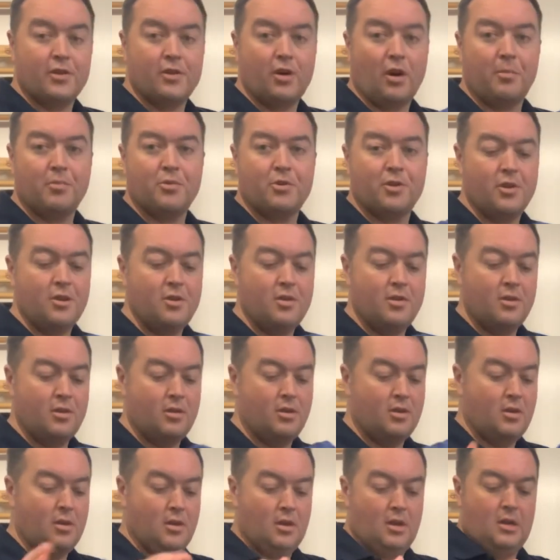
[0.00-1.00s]
option
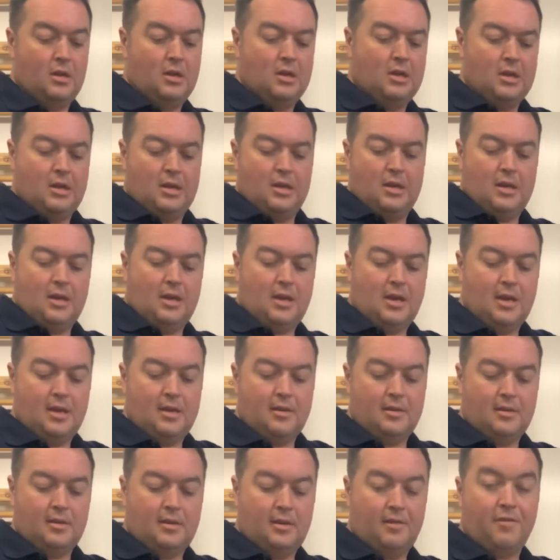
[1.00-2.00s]

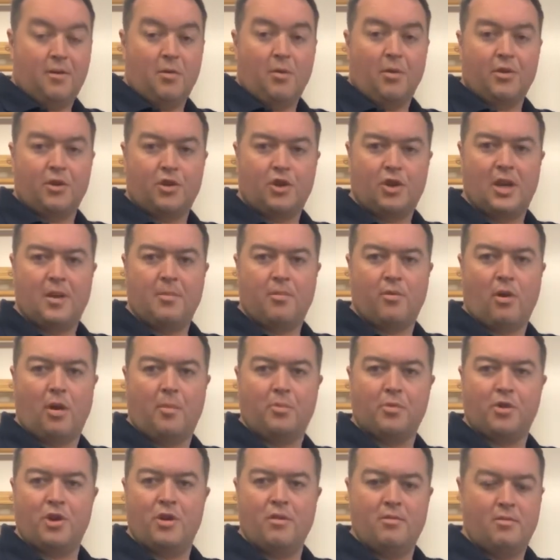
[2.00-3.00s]
is, if you want the cheaper
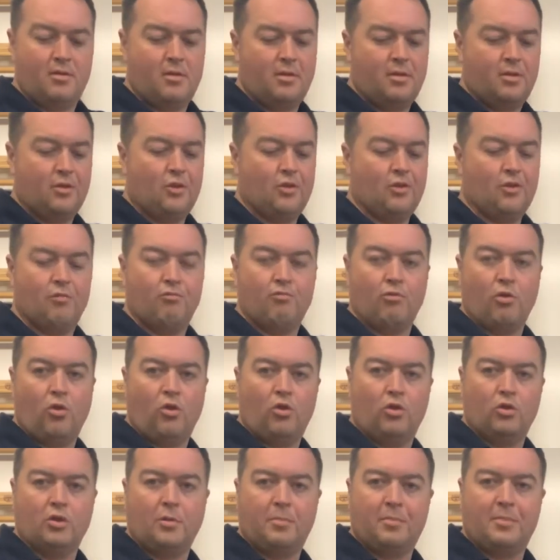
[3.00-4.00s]
option, just a
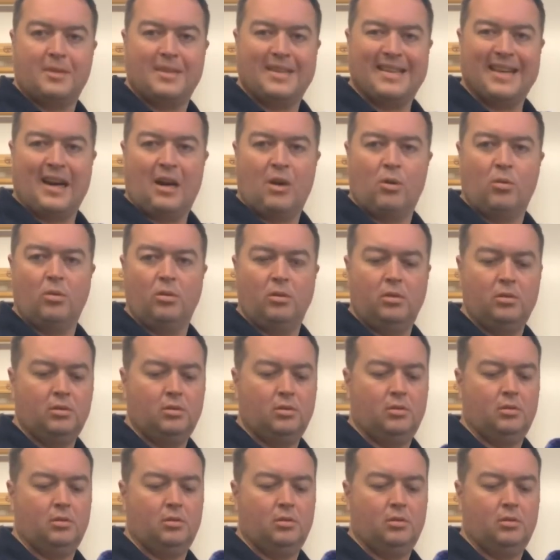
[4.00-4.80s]
rolled up towel,